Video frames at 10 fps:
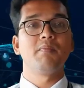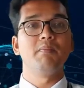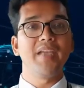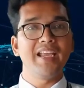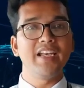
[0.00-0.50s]

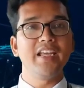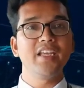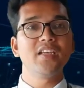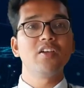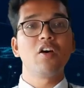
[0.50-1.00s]

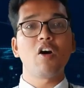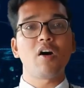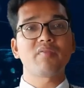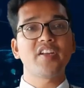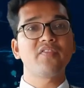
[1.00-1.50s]
Mainly,
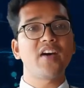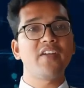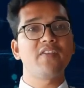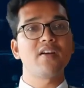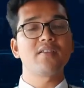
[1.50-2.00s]
optic
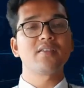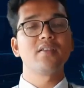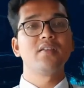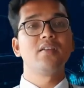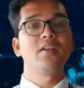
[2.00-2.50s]
fiber
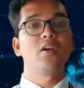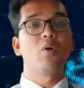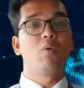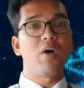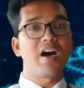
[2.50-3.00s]

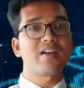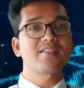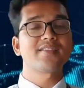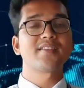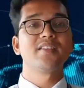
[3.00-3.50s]

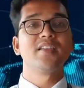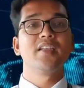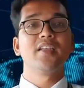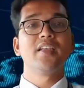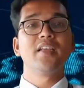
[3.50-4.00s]
works
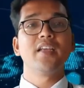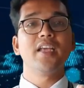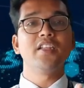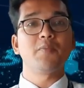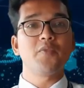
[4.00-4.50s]

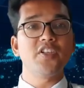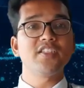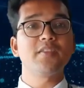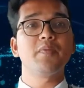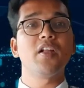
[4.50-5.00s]
in the
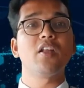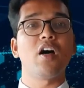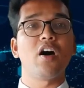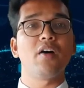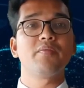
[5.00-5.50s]
principle
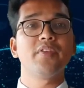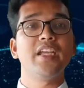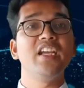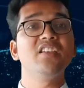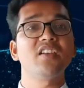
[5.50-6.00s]
of
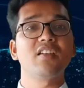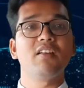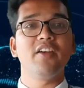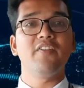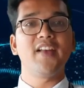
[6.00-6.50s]

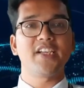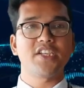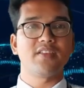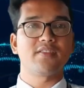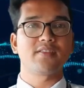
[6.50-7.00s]
internal
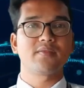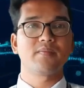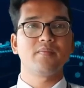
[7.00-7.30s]
reflections.